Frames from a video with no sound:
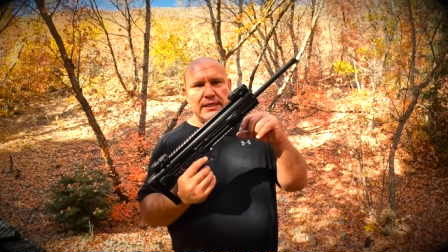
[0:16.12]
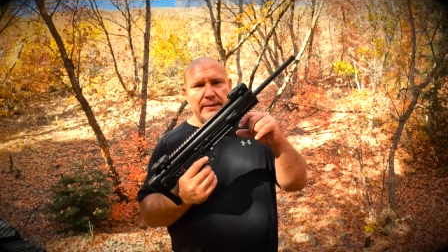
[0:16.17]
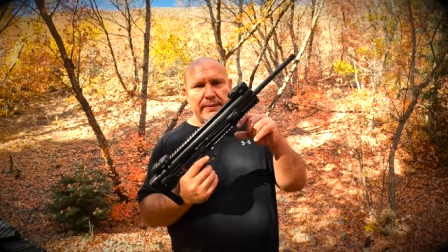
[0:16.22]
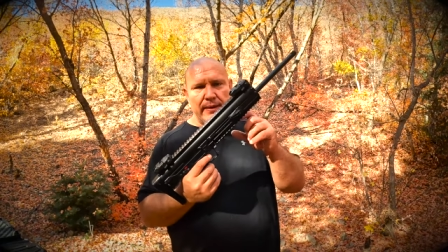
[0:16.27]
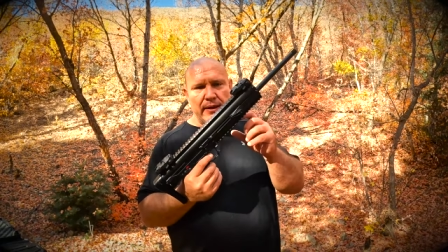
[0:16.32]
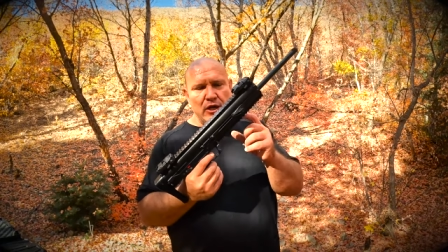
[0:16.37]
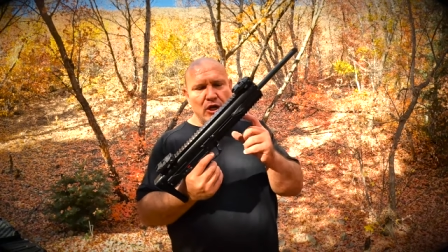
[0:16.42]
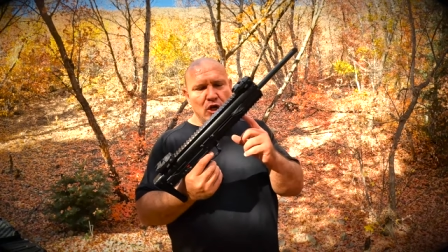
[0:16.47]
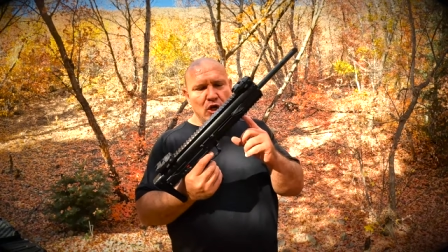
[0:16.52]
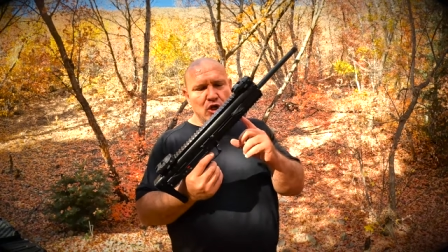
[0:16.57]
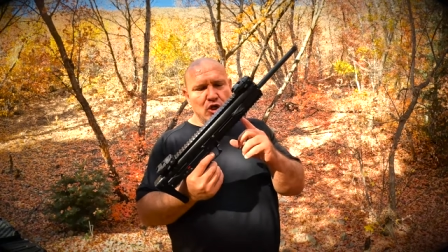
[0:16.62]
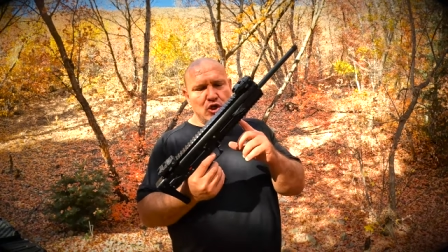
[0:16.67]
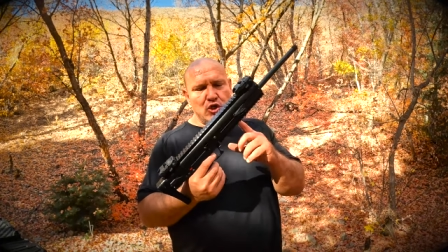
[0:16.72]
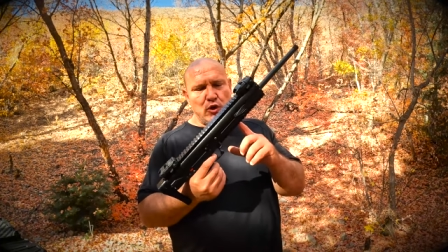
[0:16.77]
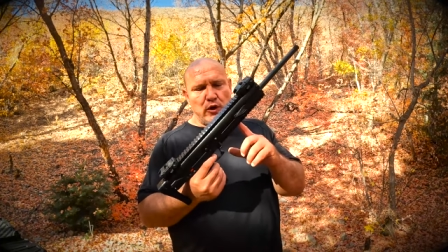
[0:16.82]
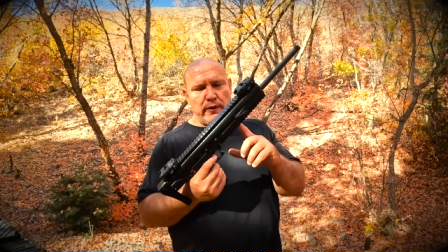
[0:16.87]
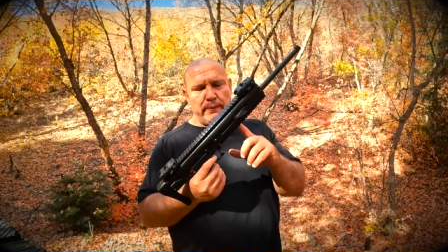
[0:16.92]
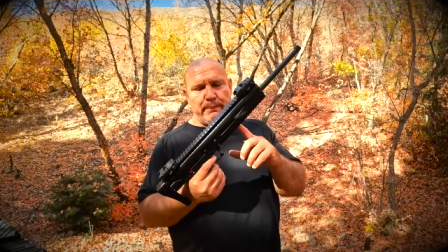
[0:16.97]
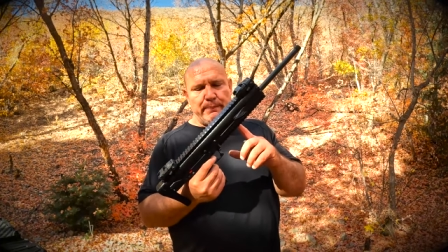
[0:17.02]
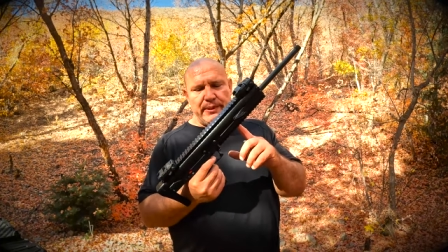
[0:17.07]
a
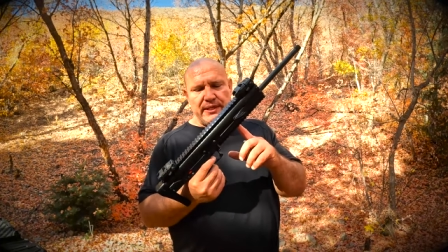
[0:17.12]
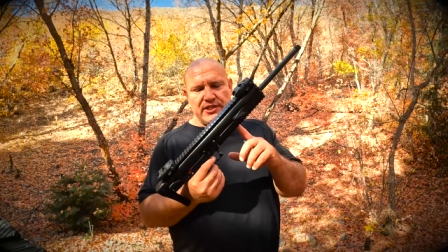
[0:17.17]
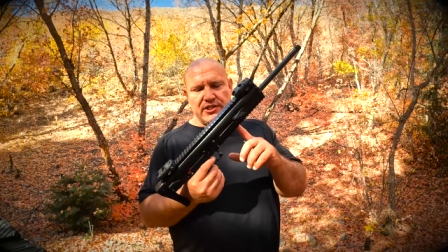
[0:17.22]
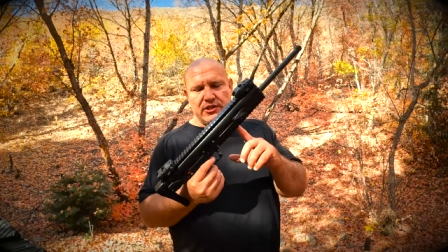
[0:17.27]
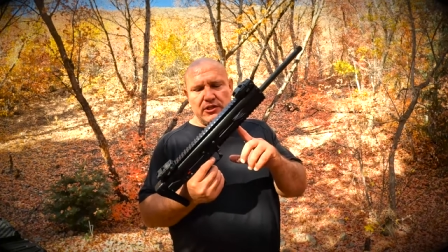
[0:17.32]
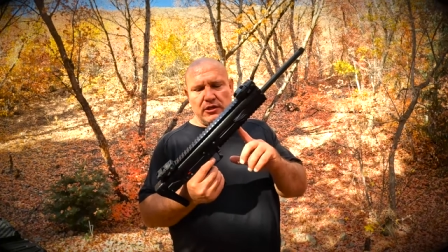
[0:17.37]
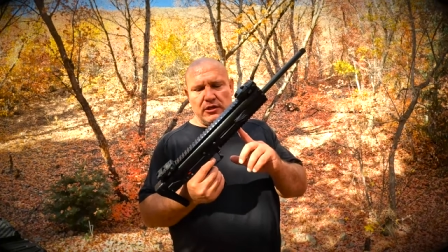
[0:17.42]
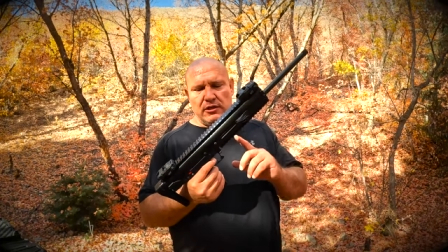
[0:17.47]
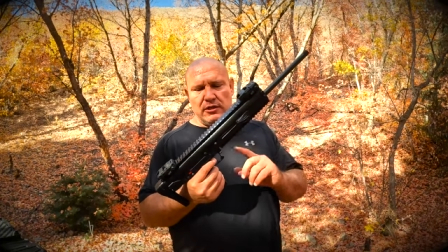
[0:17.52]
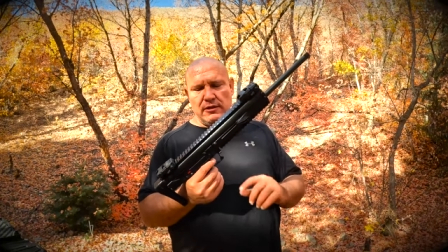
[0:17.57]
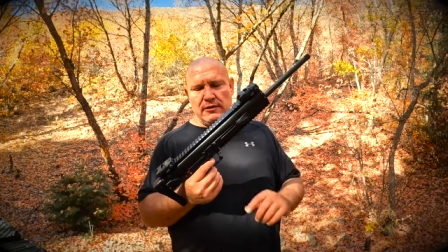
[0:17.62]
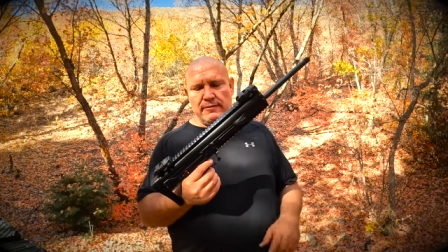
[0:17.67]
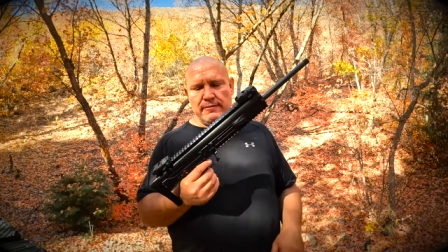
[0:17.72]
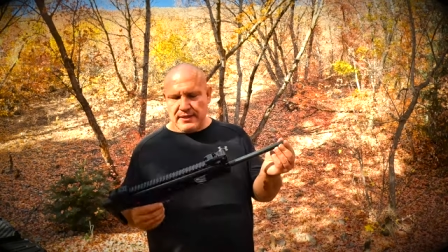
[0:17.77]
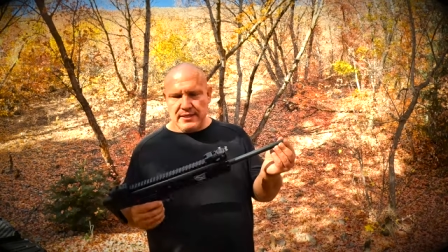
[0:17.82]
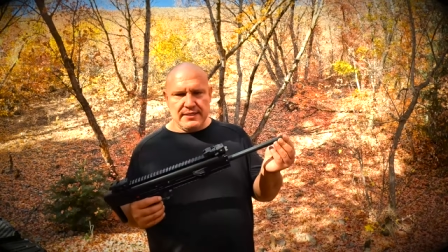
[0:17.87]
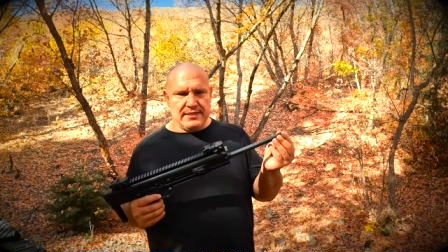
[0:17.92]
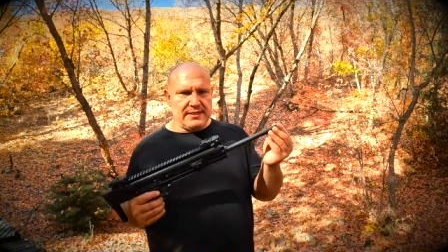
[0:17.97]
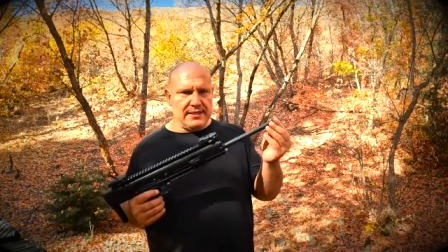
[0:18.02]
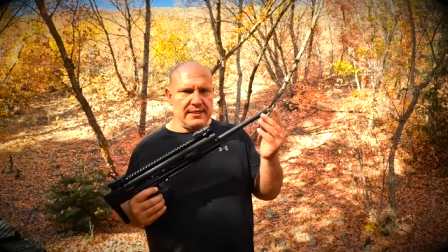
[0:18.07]
short pistol.
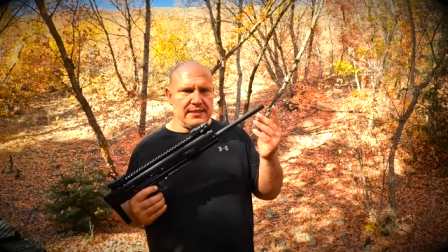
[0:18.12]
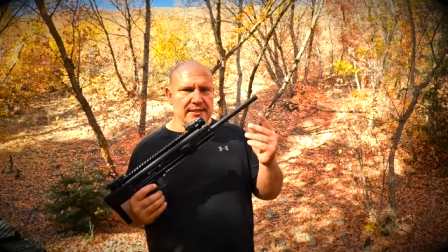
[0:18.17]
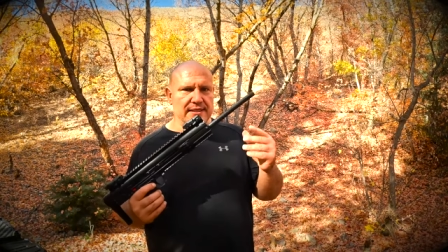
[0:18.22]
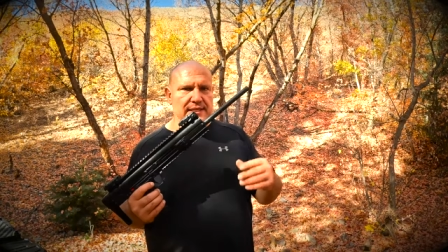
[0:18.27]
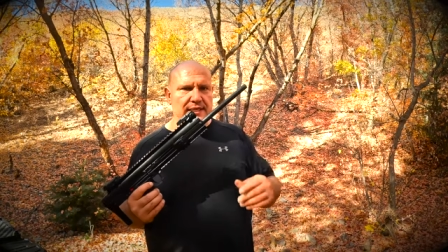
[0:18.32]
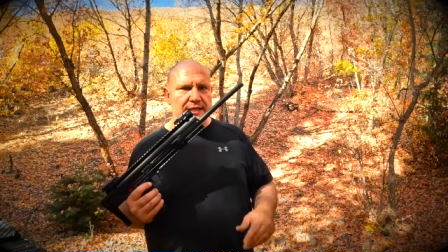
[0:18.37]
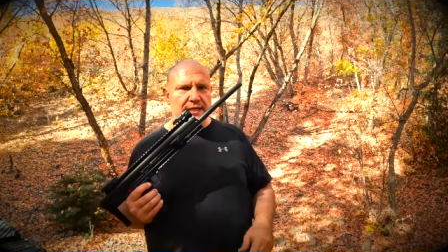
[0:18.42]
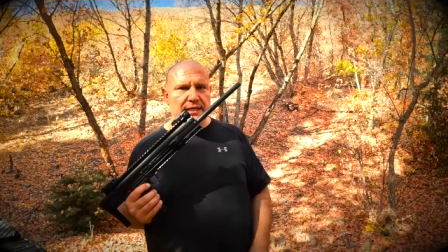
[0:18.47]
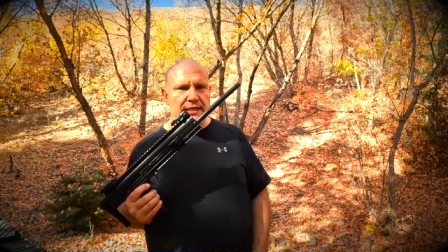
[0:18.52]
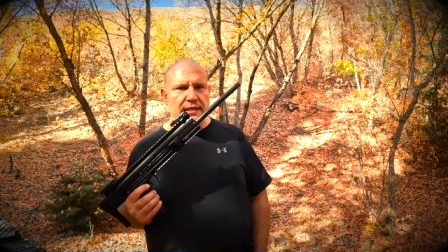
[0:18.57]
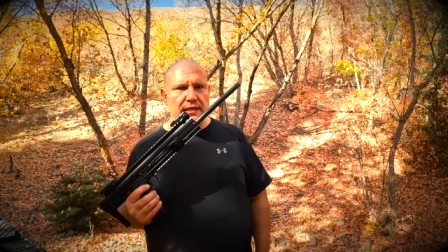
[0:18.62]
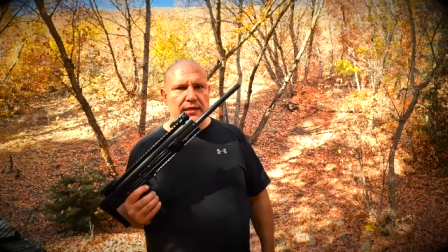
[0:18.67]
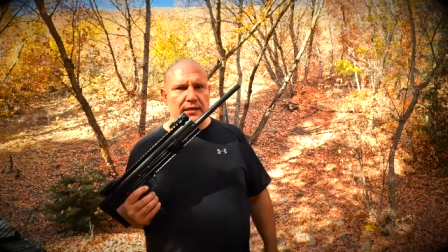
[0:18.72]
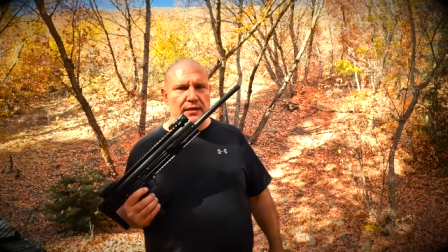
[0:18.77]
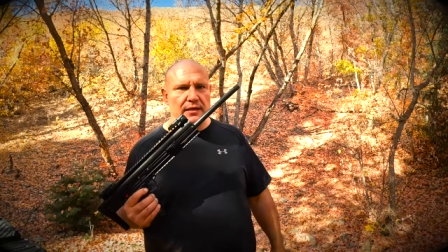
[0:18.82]
This is the